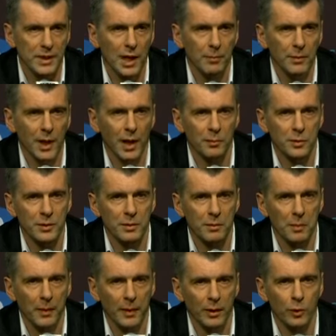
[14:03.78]
sometimes
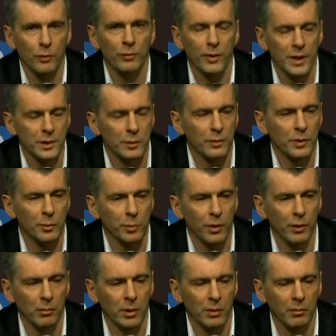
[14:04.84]
you're faced with a
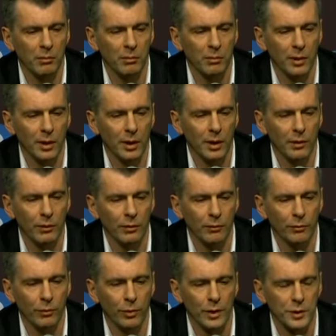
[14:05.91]
problem uh,
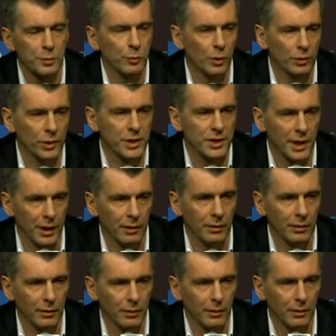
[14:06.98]
for a small reset.
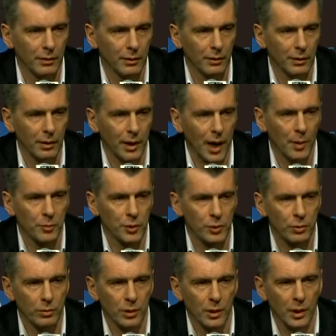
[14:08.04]
I'm
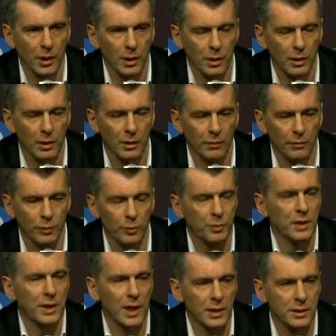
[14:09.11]
sure uh,
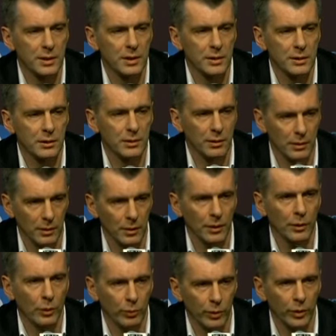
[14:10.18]
from the next season
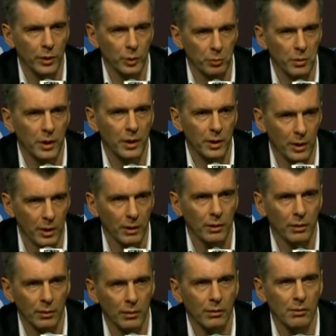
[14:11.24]
uh, we'll be uh,
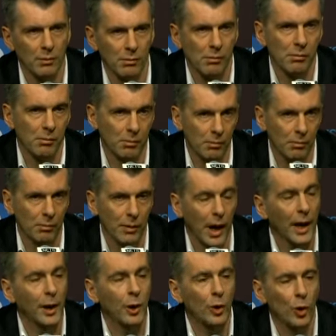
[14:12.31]

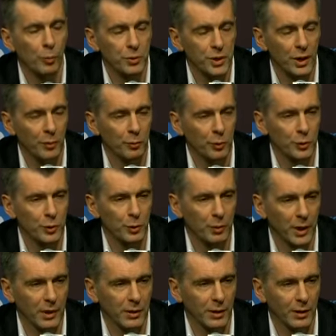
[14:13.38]
I hope
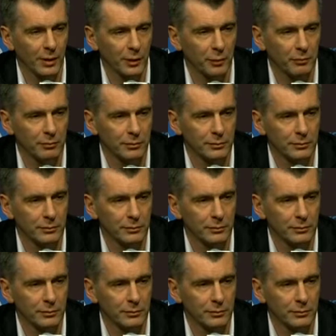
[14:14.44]
championship contender.